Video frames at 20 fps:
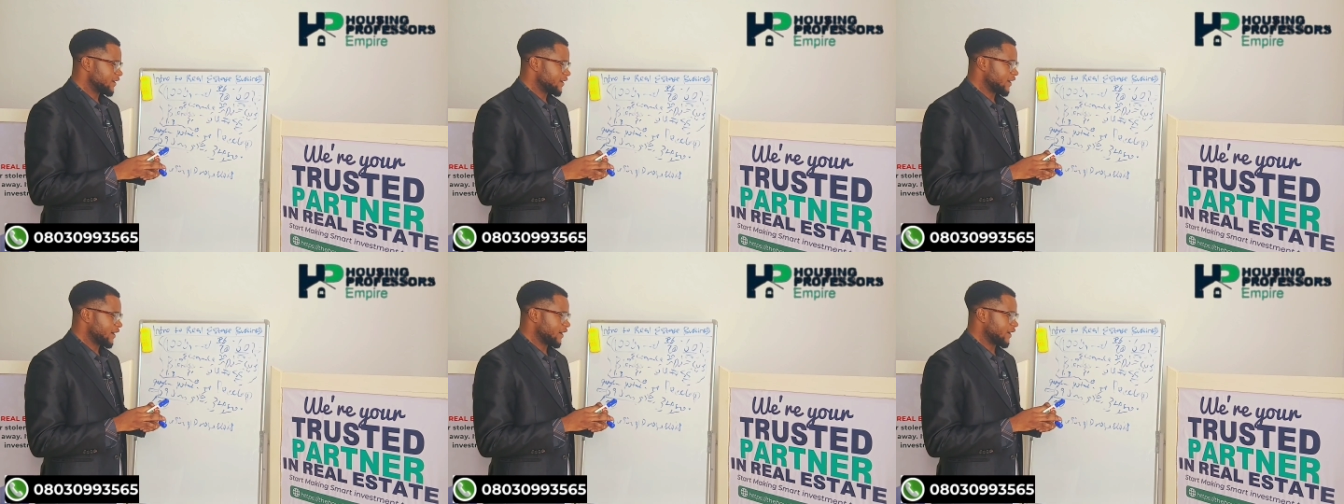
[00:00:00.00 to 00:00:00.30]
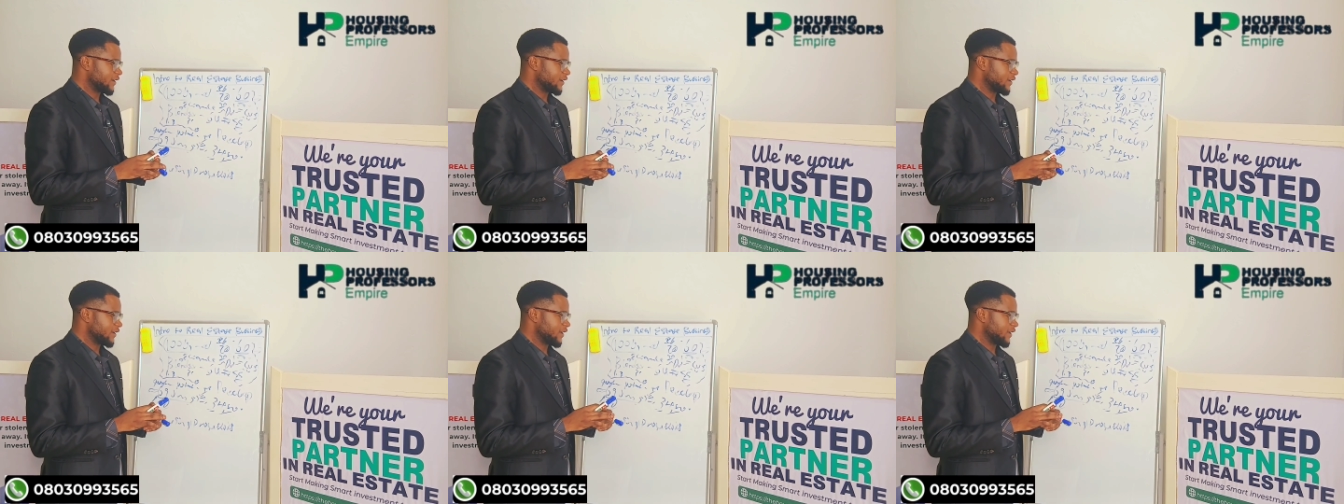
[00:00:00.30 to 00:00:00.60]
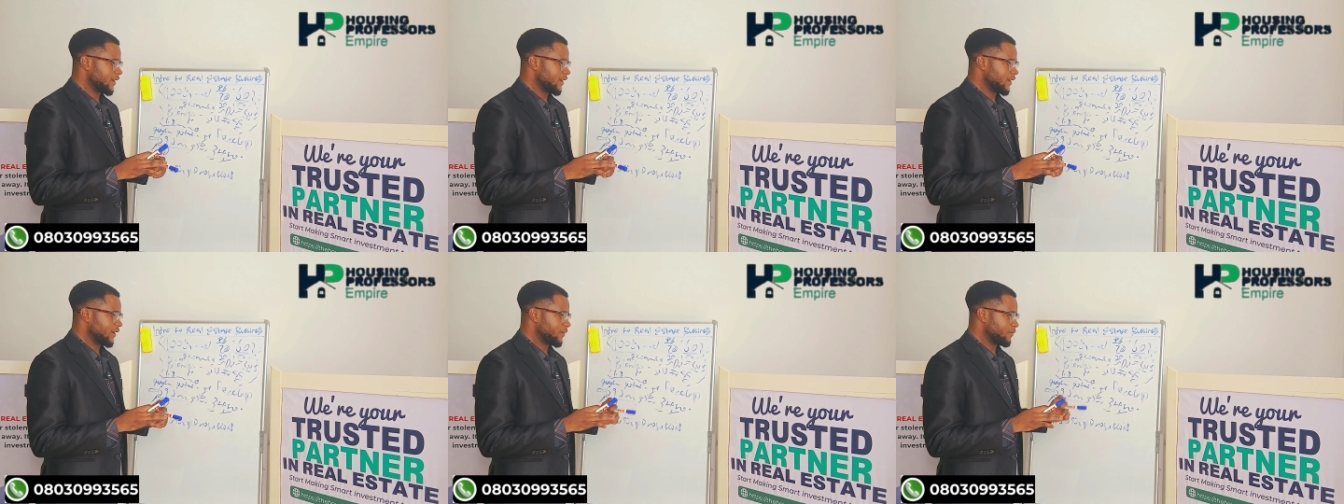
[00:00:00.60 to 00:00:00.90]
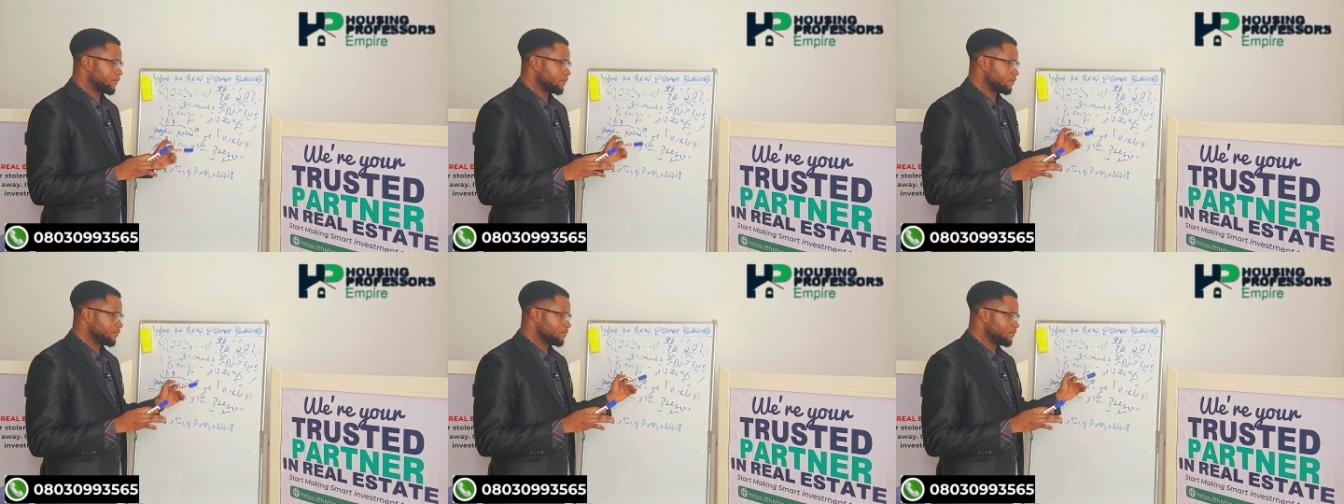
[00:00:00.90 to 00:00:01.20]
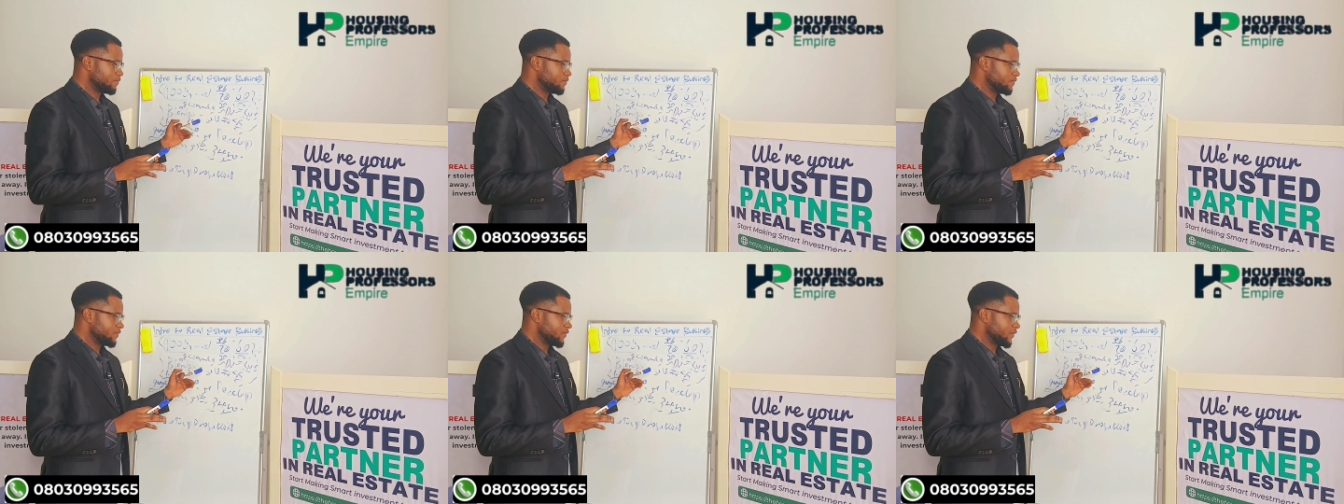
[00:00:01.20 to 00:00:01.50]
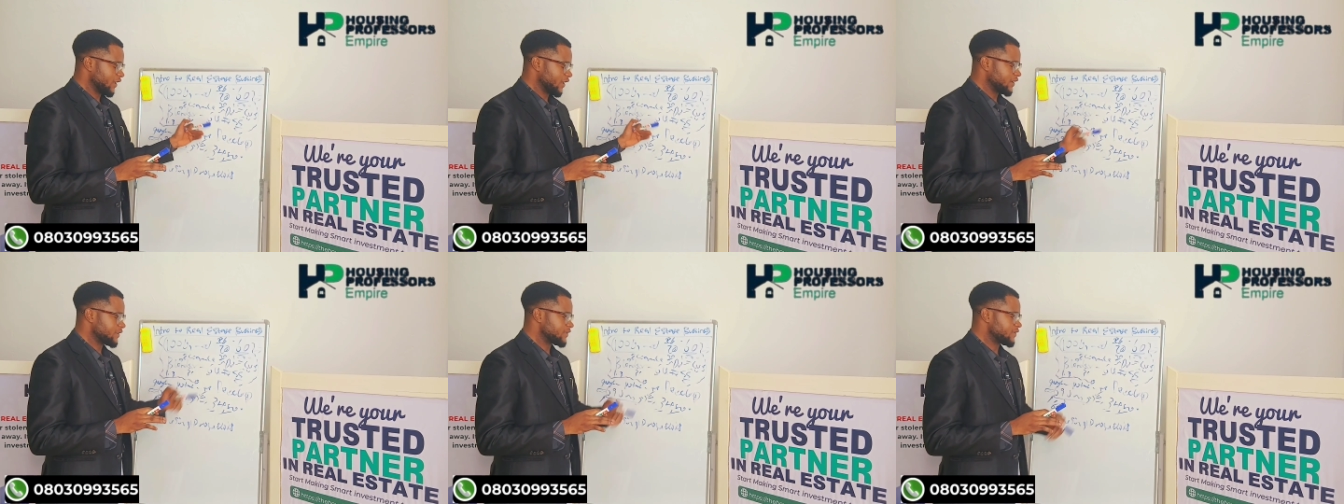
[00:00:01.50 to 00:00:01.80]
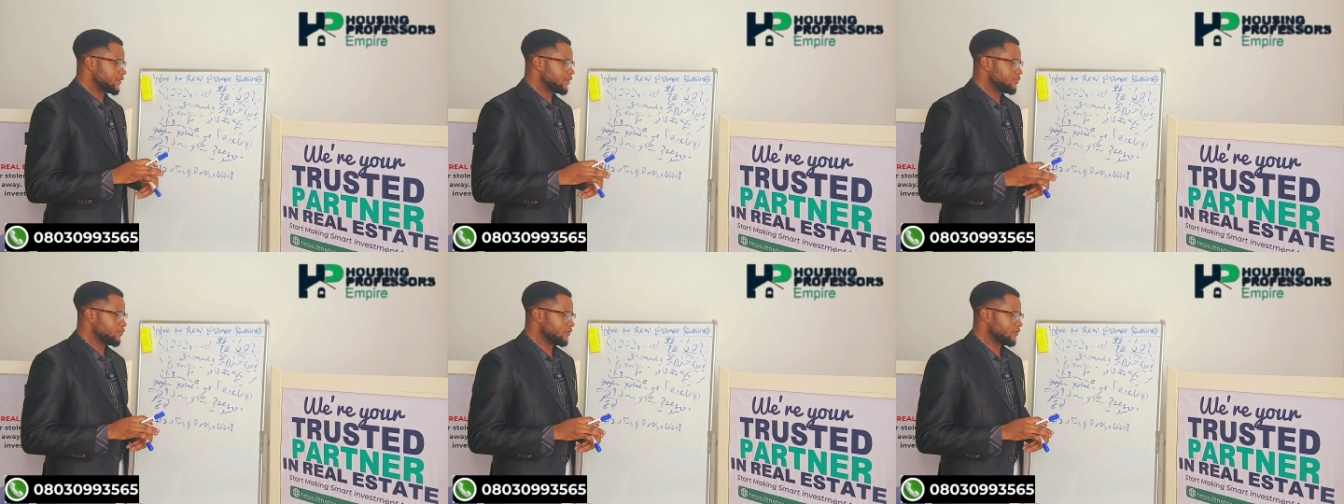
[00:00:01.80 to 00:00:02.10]
and it's
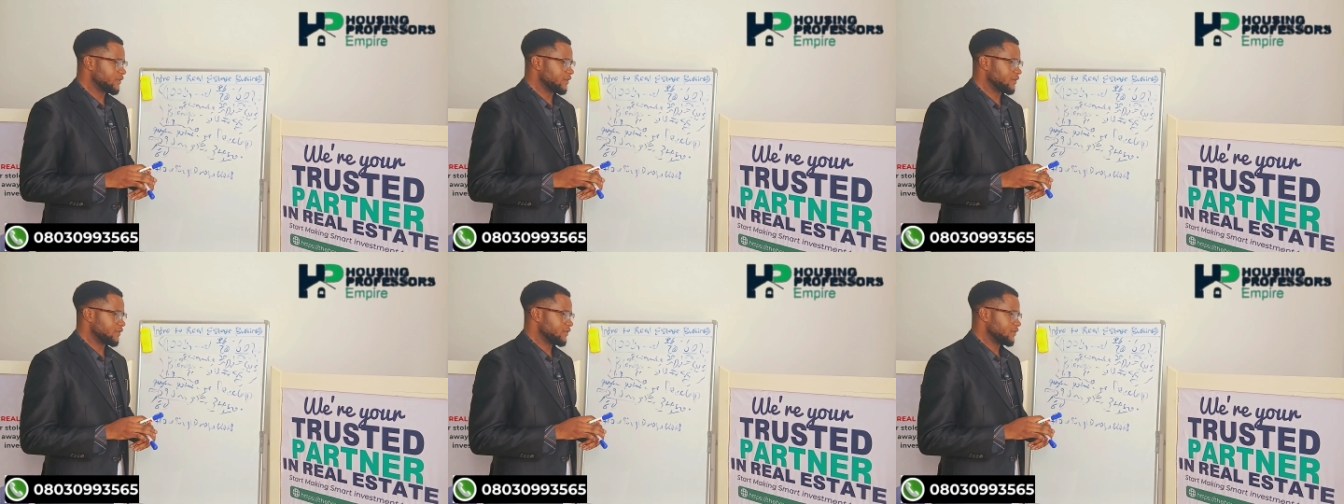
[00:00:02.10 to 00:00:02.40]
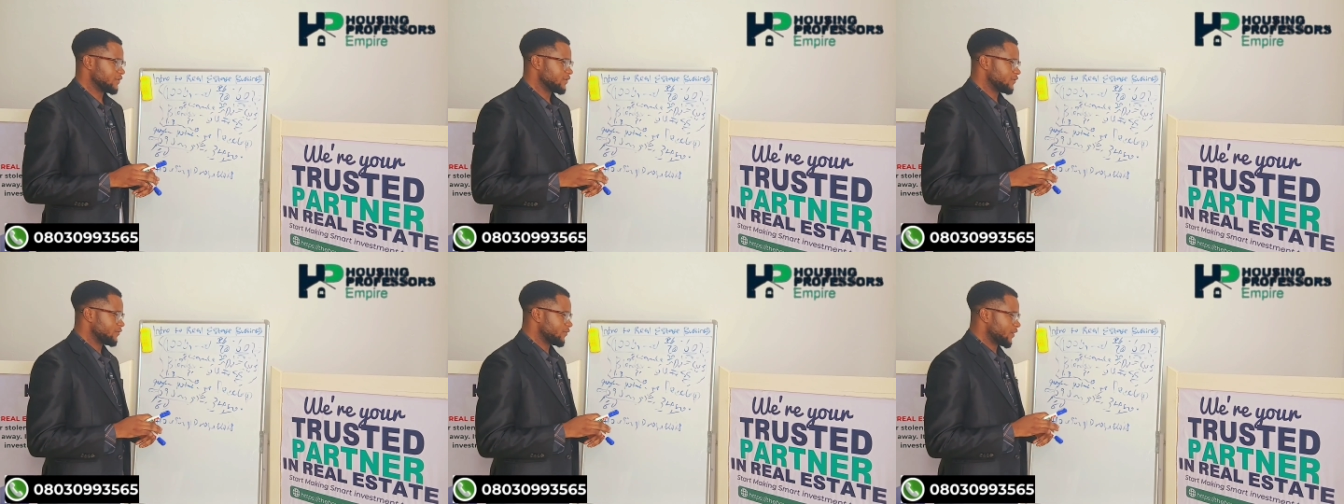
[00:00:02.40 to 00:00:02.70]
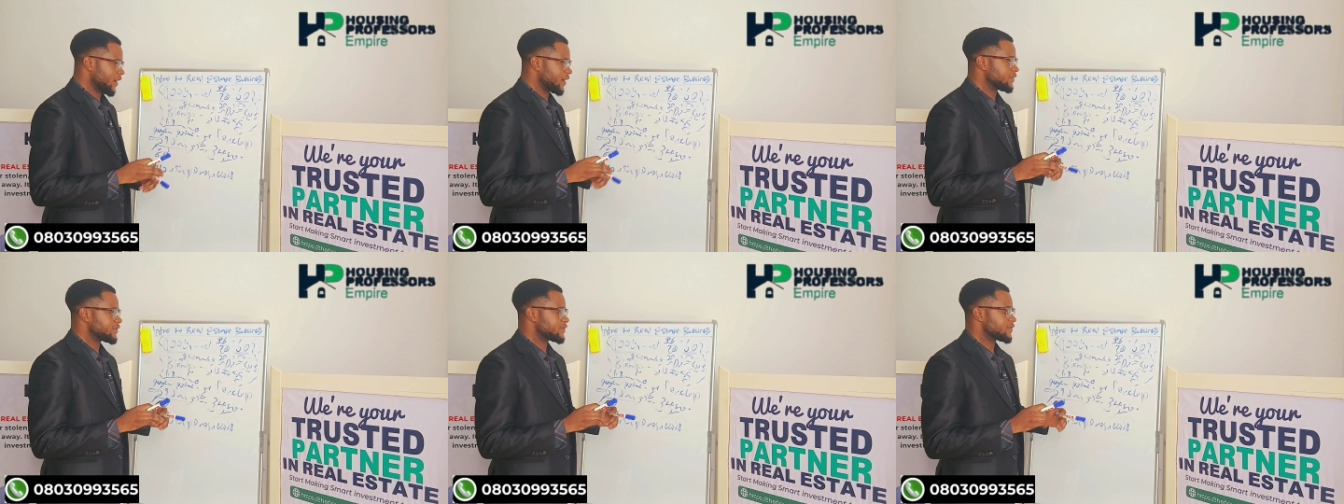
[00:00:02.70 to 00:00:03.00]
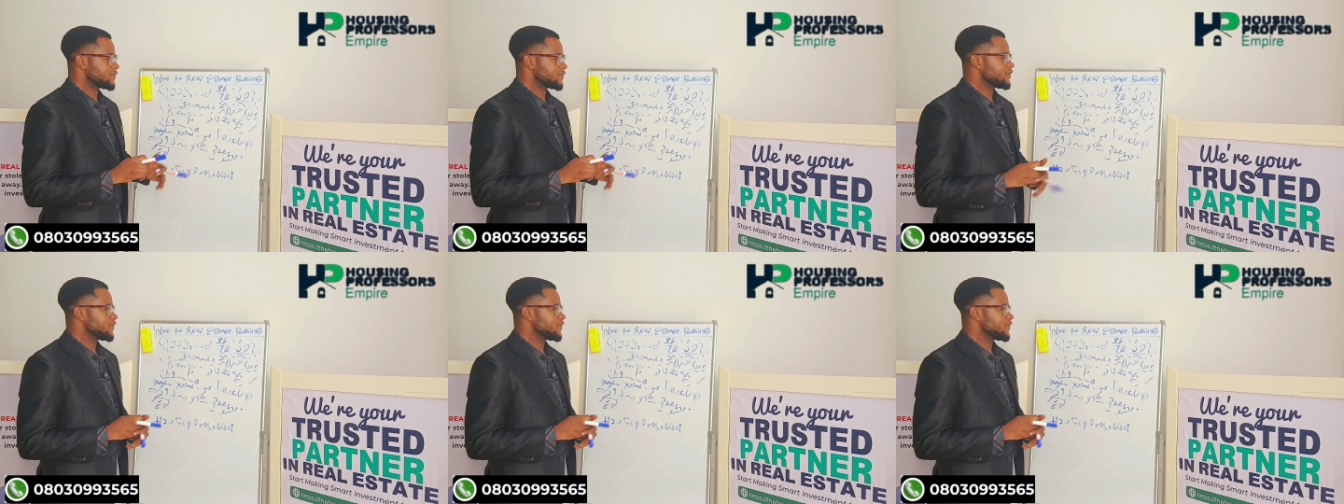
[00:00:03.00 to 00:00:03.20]
still moving, right?